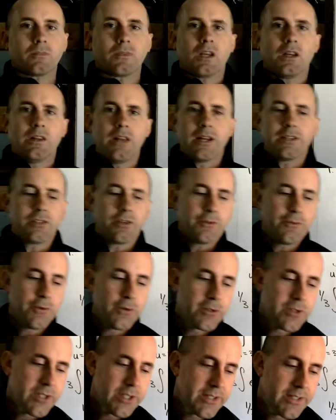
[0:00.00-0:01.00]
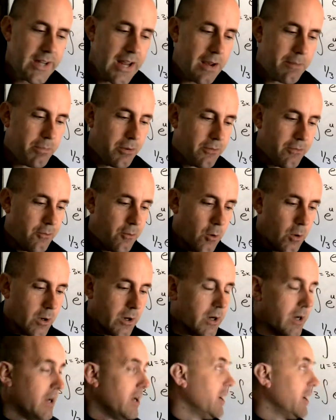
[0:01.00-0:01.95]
And that's your first example for